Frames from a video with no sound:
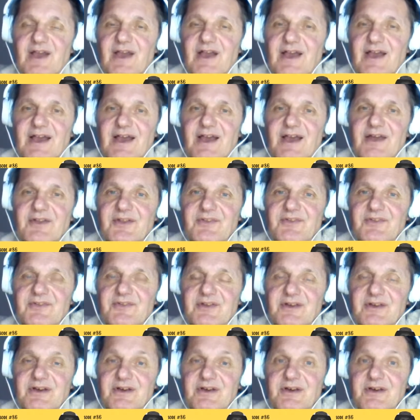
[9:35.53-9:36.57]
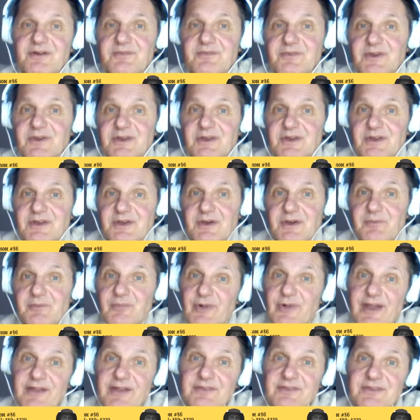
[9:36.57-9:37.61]
And
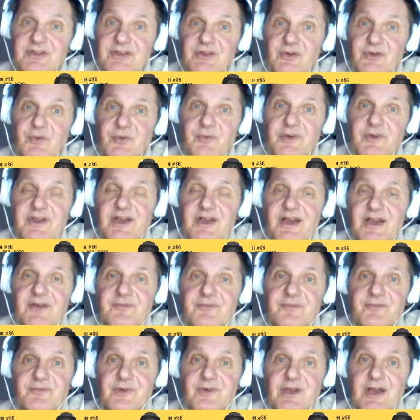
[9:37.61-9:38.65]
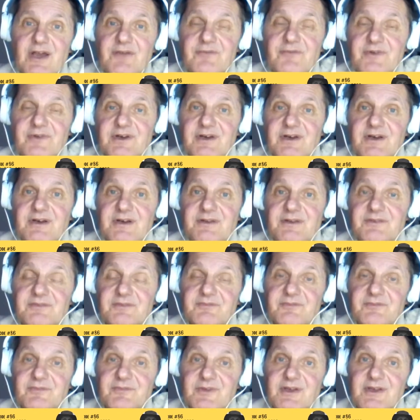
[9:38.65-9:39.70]
brand new, we have a
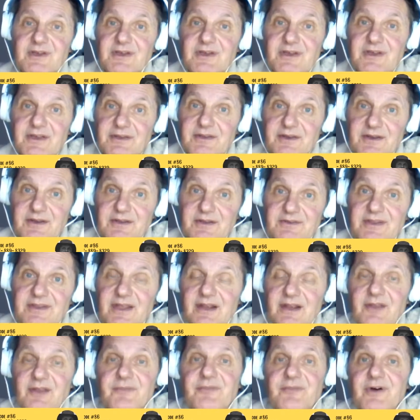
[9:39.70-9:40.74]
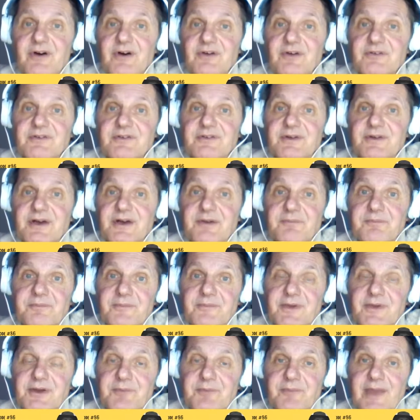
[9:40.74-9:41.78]
telephone,
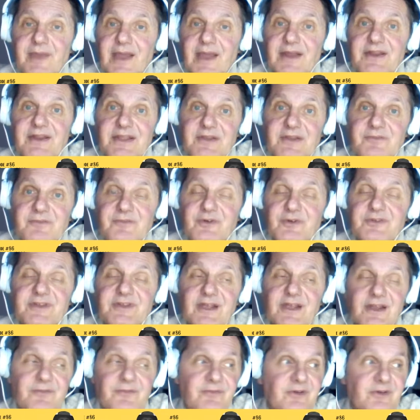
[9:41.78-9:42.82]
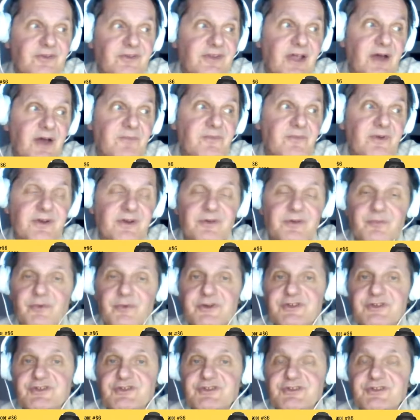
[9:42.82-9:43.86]
a man info telephone number,
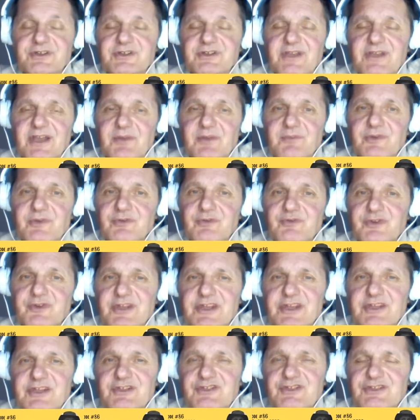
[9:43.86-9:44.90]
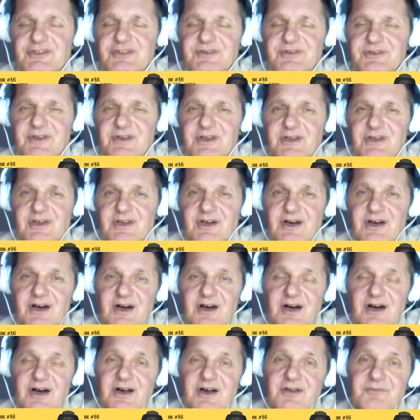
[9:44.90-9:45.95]
which can be reached
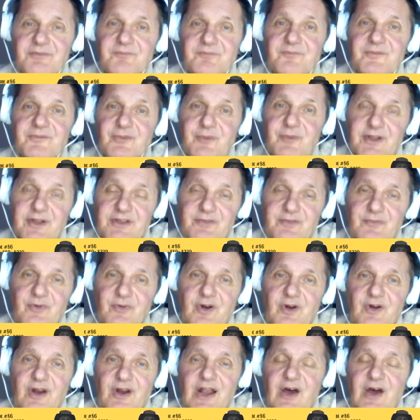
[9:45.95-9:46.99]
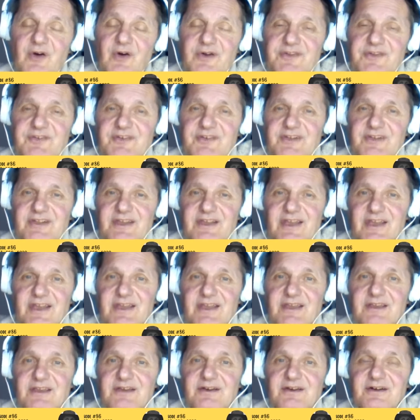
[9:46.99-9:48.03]
24 hours a
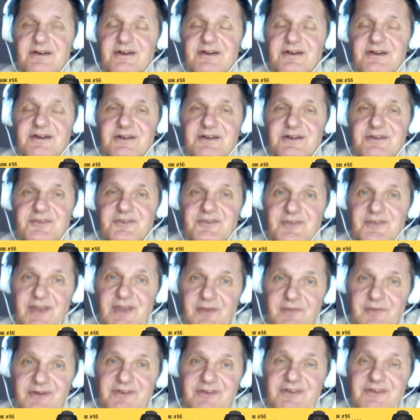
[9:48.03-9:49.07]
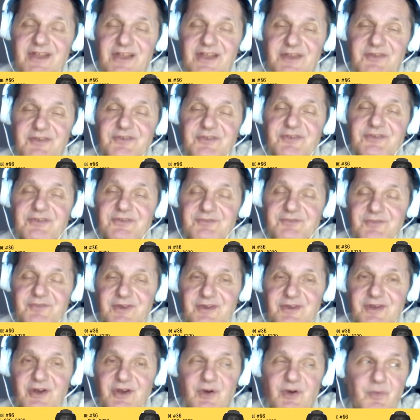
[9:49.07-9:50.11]
day, 7 days
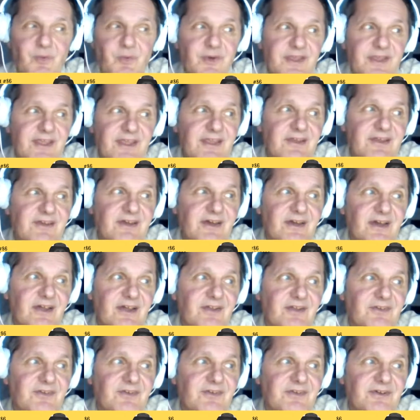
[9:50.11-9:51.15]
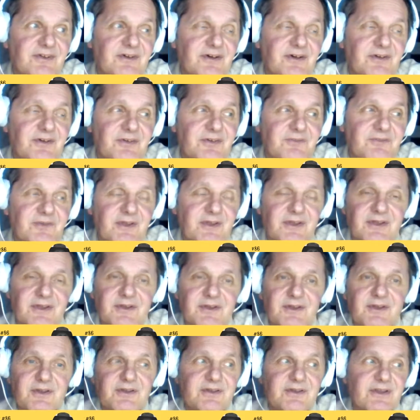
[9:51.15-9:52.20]
a week. And
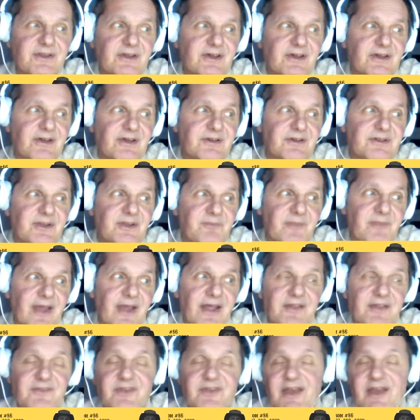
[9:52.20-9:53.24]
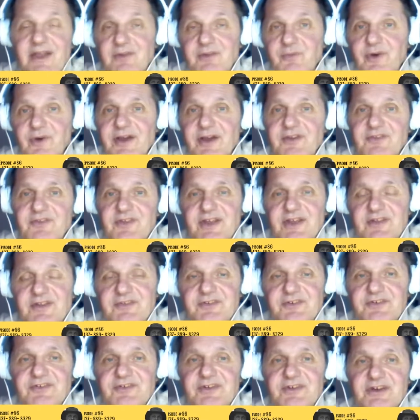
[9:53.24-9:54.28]
the men's advice
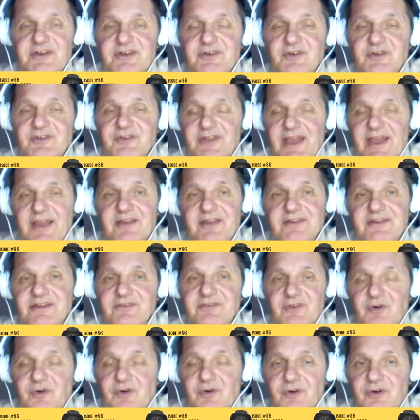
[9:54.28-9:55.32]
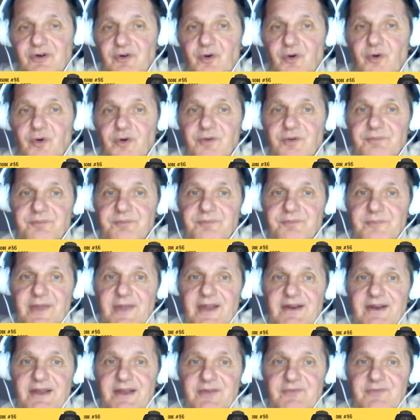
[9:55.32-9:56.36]
centers are connected, or all
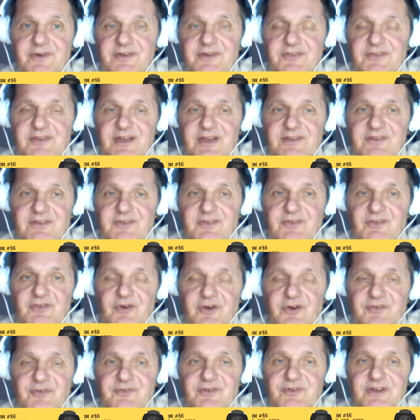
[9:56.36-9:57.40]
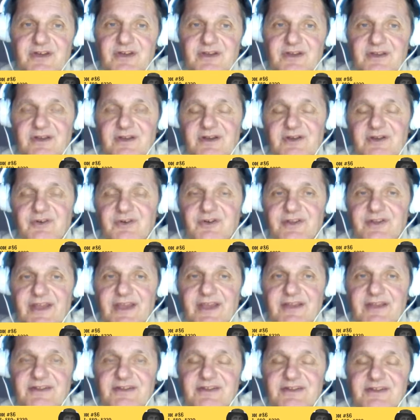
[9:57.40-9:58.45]
men advice centers in Austria are
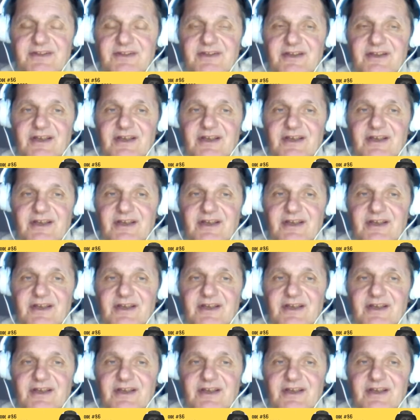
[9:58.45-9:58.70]
connected.